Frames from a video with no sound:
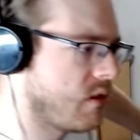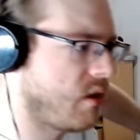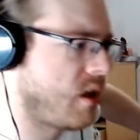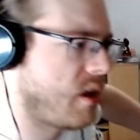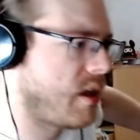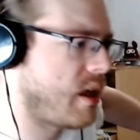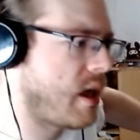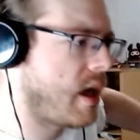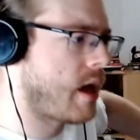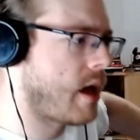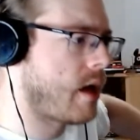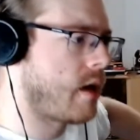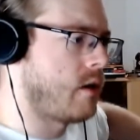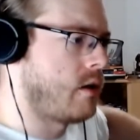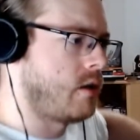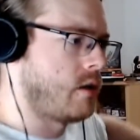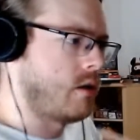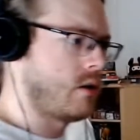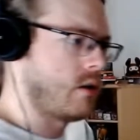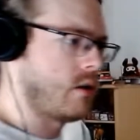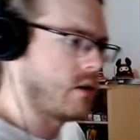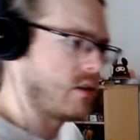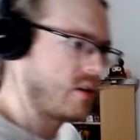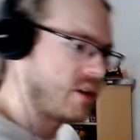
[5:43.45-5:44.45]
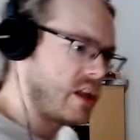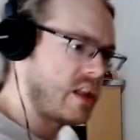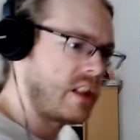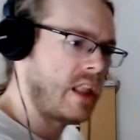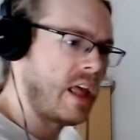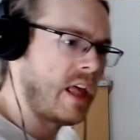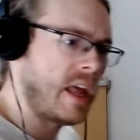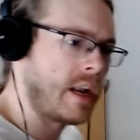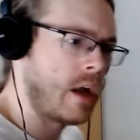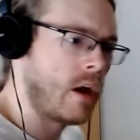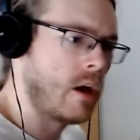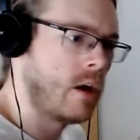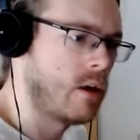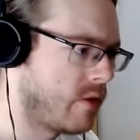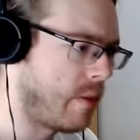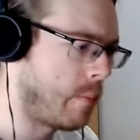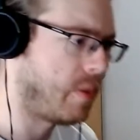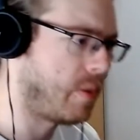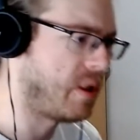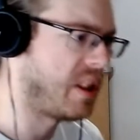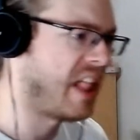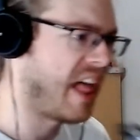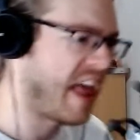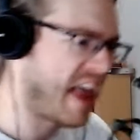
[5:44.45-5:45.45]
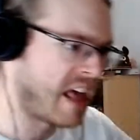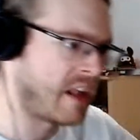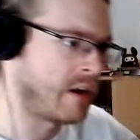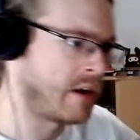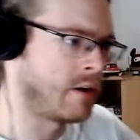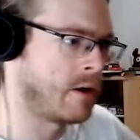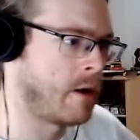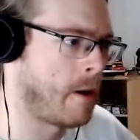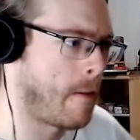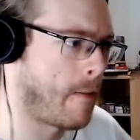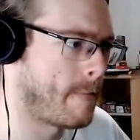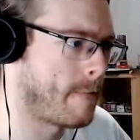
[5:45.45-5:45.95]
Yeah, Yelena, the plan.